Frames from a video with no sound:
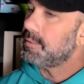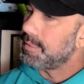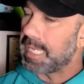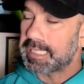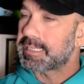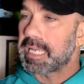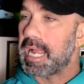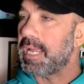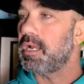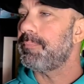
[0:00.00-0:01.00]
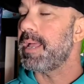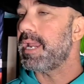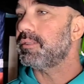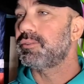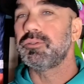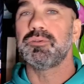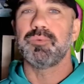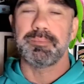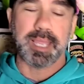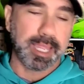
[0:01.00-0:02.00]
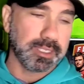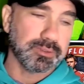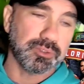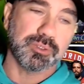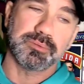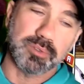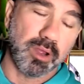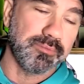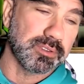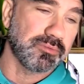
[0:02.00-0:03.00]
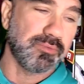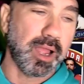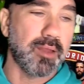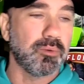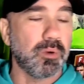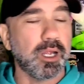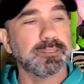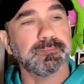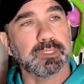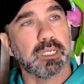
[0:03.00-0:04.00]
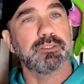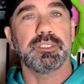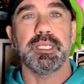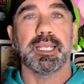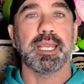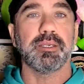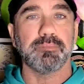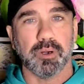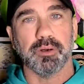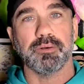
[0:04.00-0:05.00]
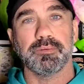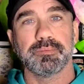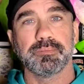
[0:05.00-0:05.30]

Next guy up attitude remains. Dolphins 5-1. I'll see you again tomorrow.